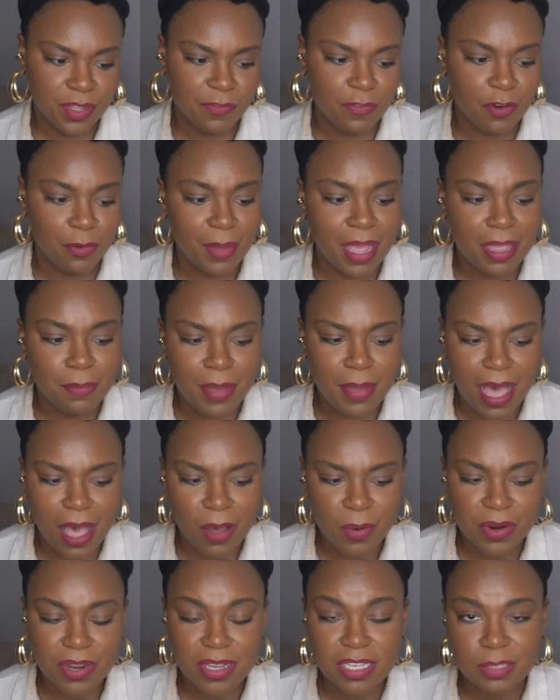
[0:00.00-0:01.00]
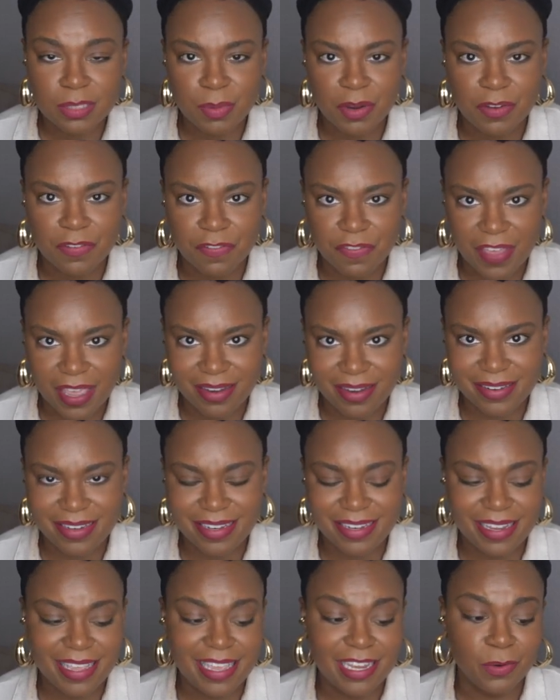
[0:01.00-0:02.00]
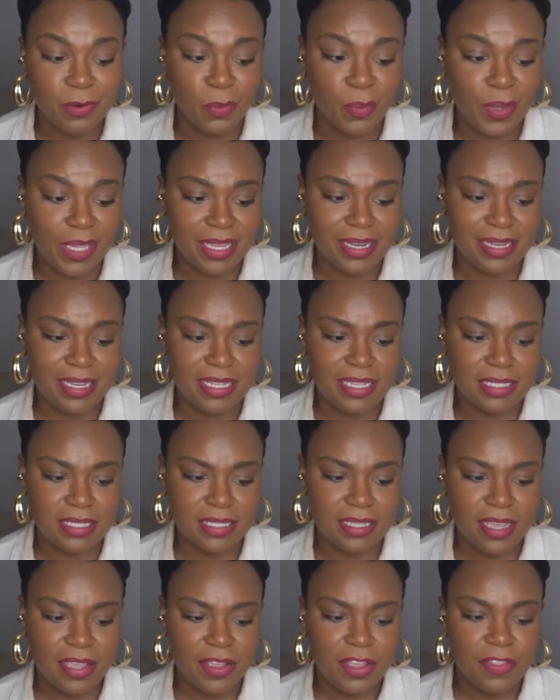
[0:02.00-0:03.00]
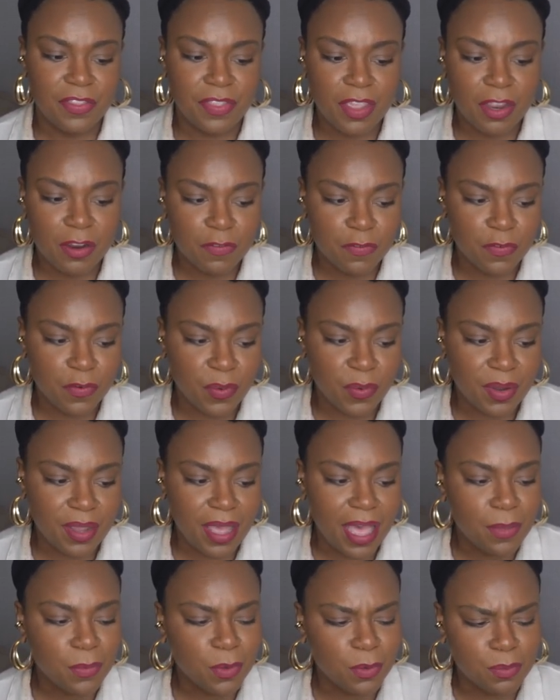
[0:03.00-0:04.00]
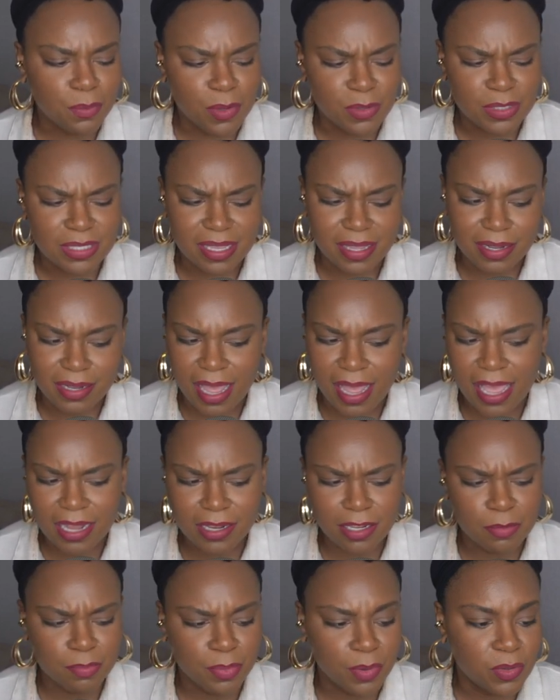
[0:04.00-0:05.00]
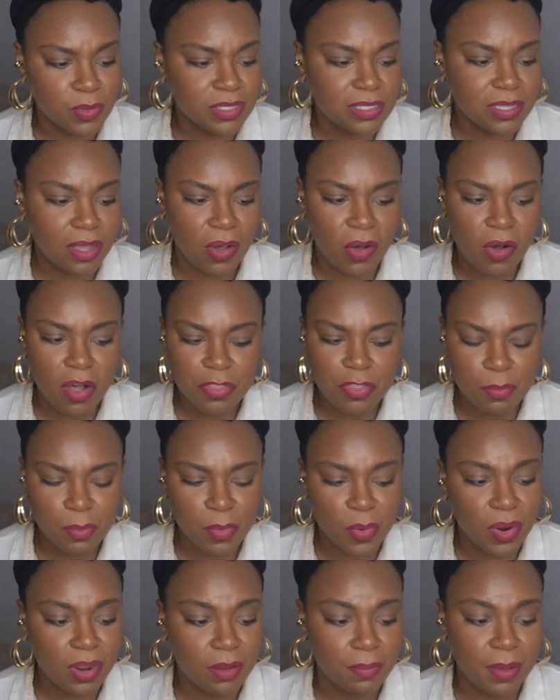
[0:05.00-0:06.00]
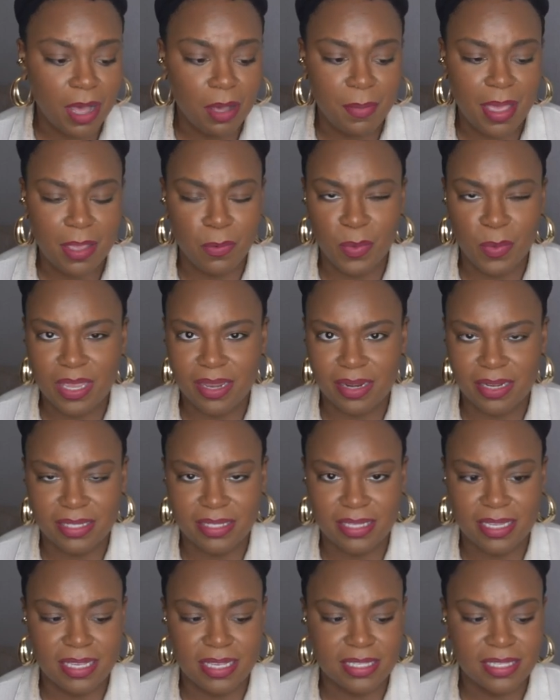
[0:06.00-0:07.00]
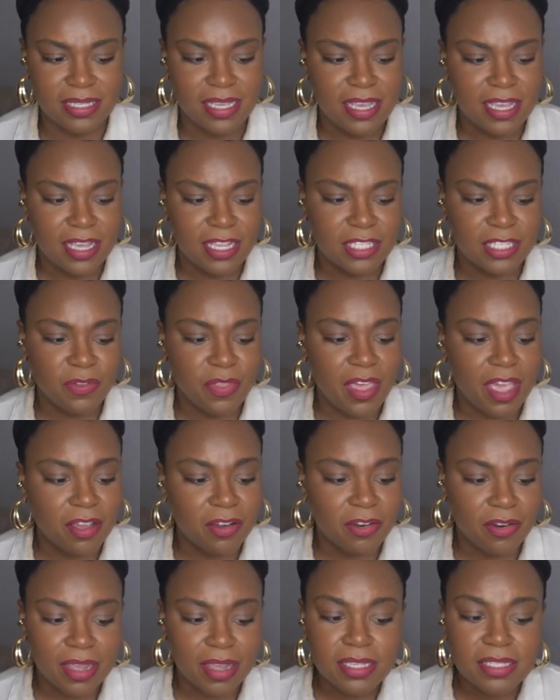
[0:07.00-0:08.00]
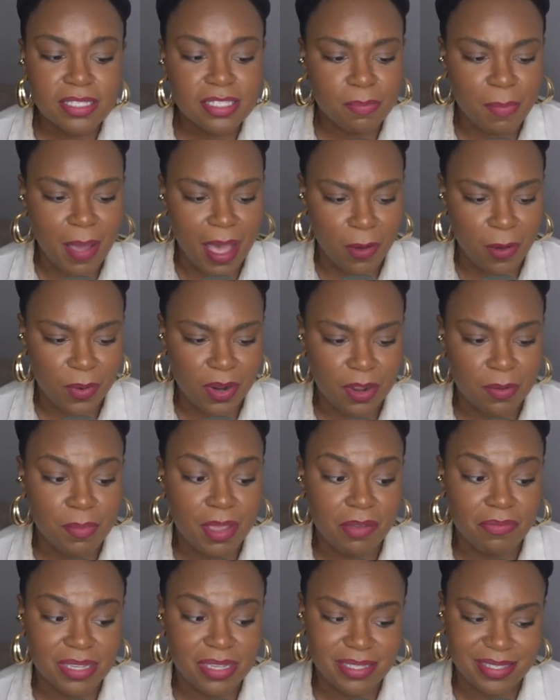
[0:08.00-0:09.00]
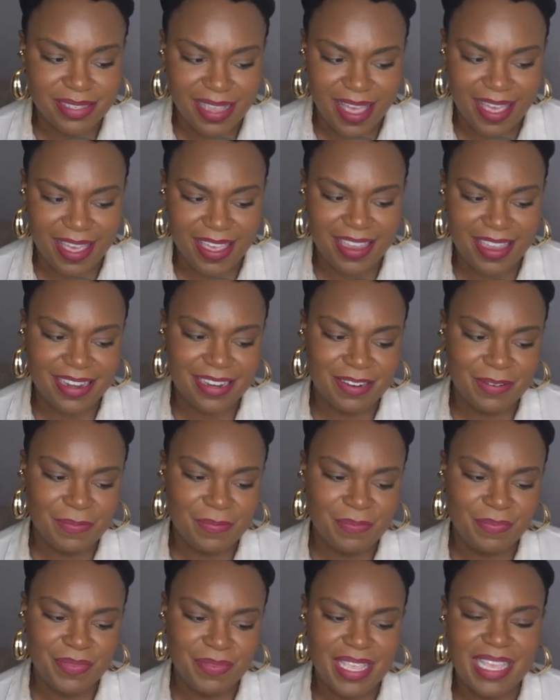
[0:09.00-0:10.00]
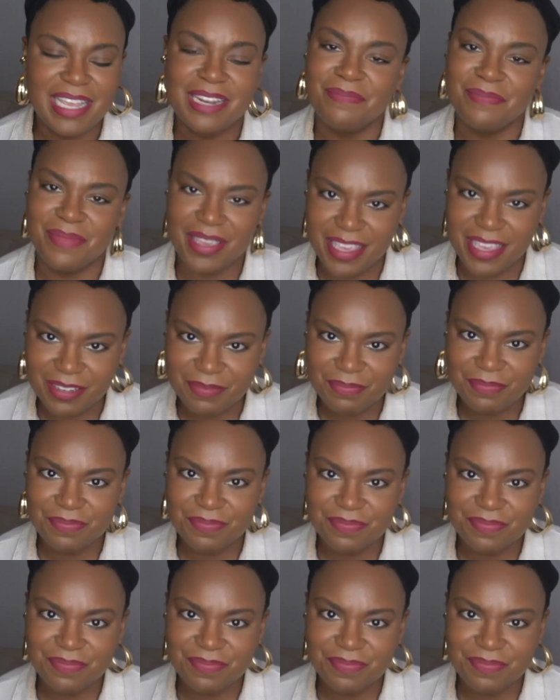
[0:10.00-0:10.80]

for my power is perfected in weakness. Therefore, I will most gladly boast all the more about my weaknesses so that Christ's power may reside in me.'"